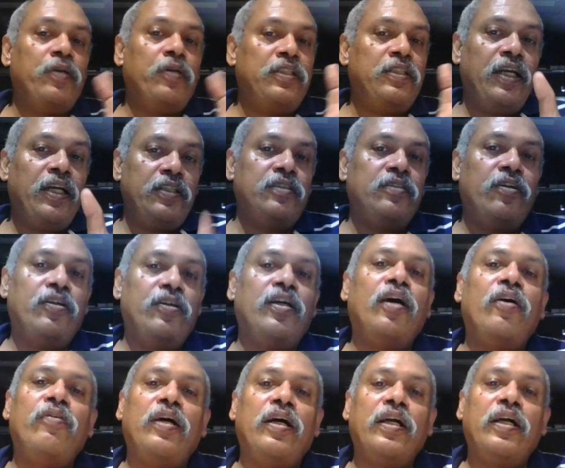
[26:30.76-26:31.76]
But that's not
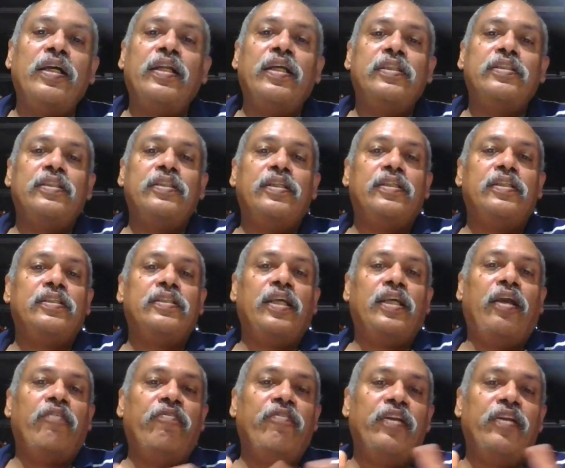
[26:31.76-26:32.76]
how architecture is.
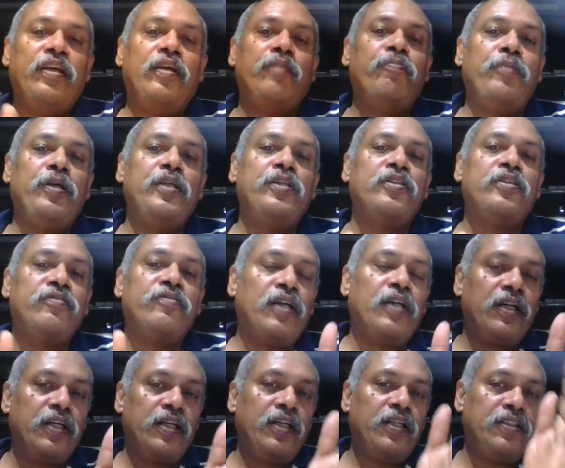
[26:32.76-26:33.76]
Every piece of
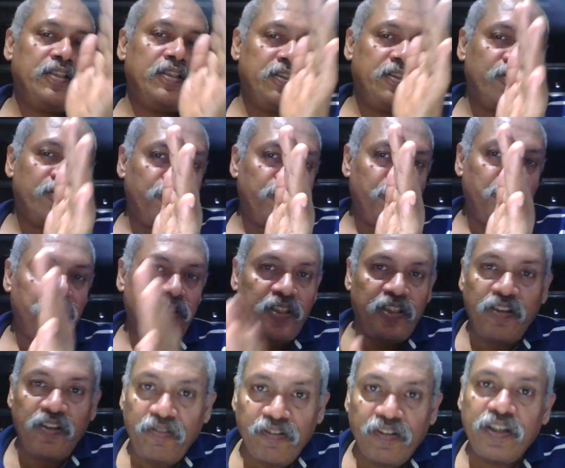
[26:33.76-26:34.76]
architecture is going to be
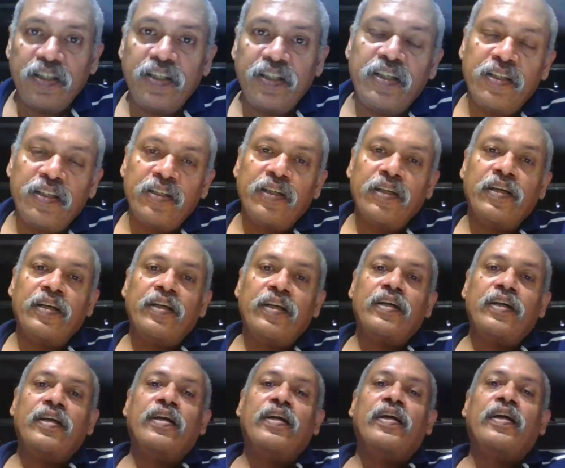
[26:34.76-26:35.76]
different,
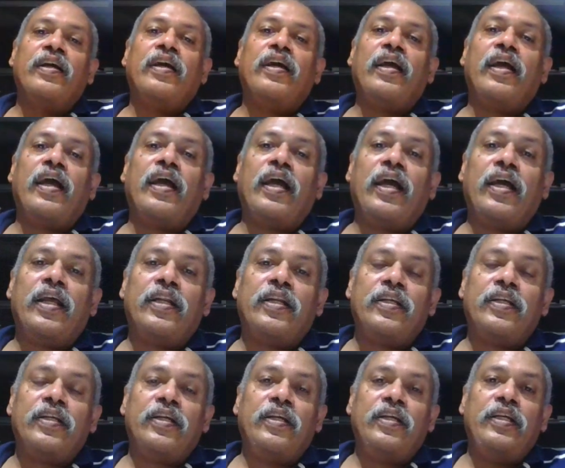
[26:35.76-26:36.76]

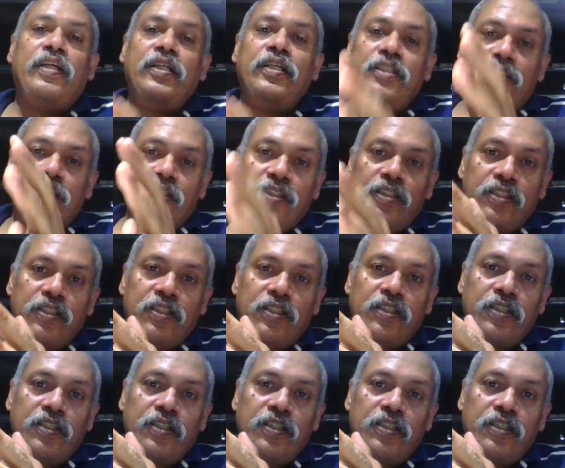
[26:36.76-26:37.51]
and each